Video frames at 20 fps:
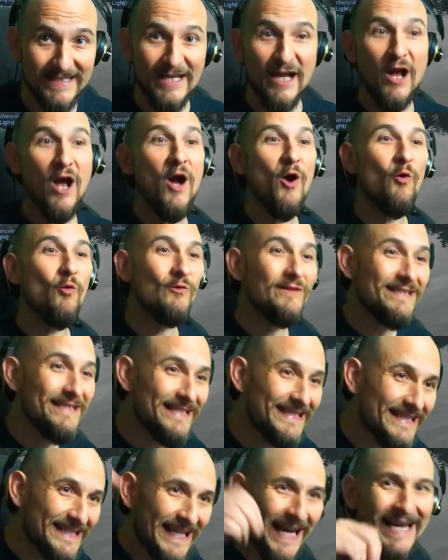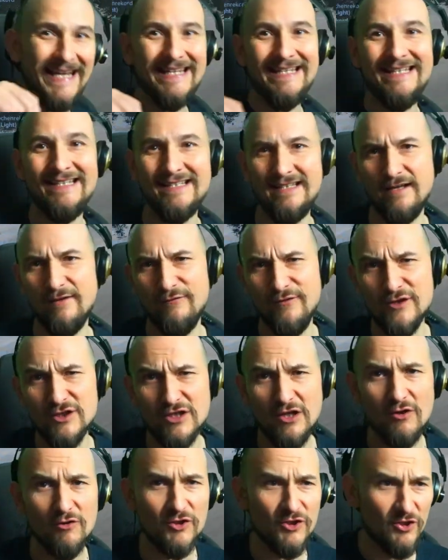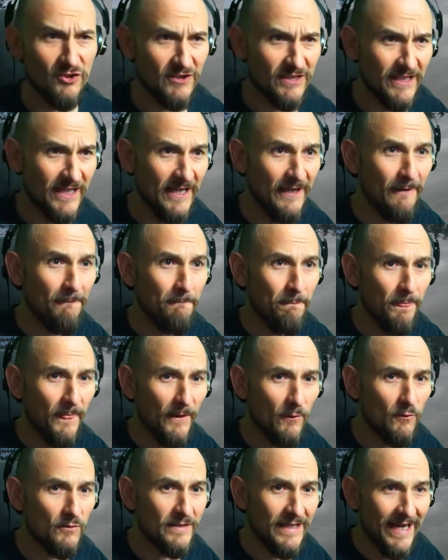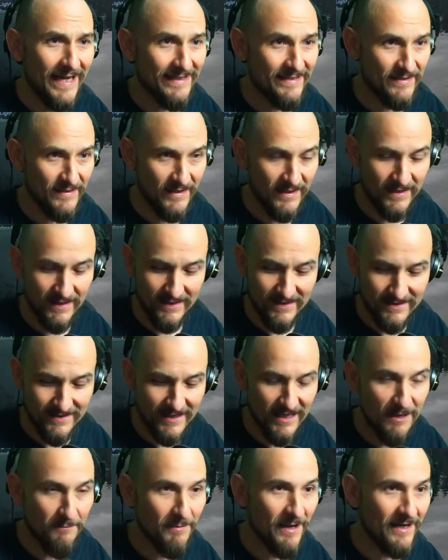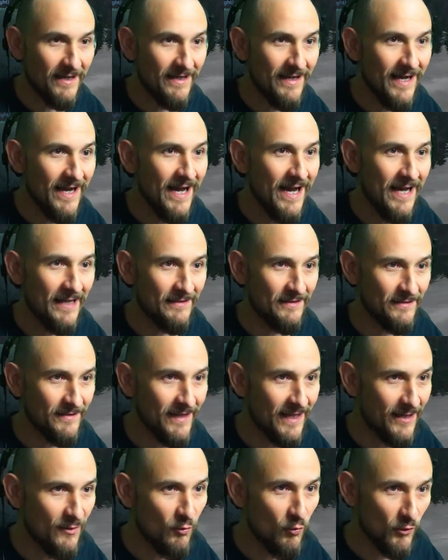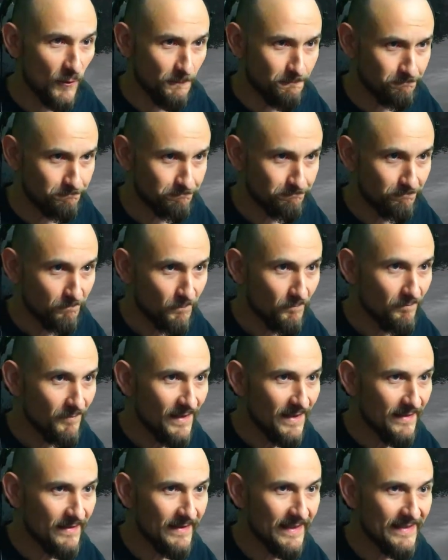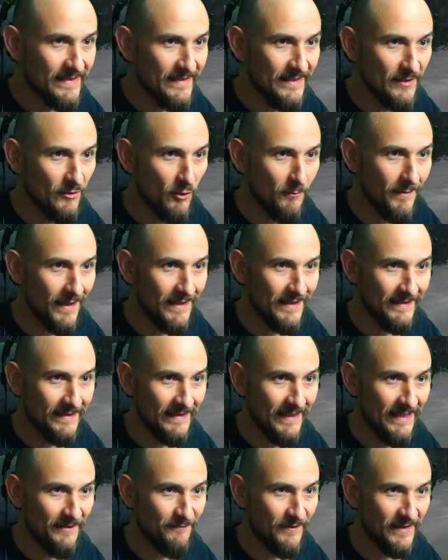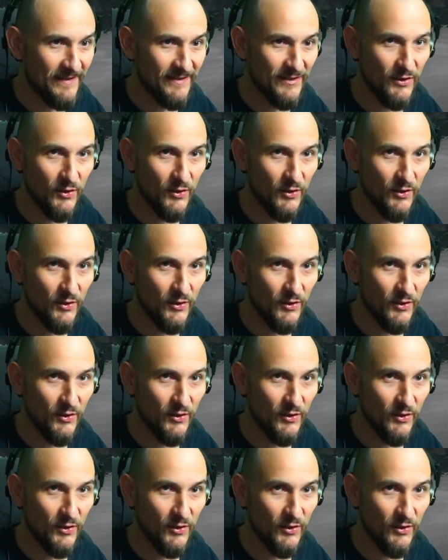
Look here, now again a slightly bigger fish, very nice. Yes, and I am very curious what else will happen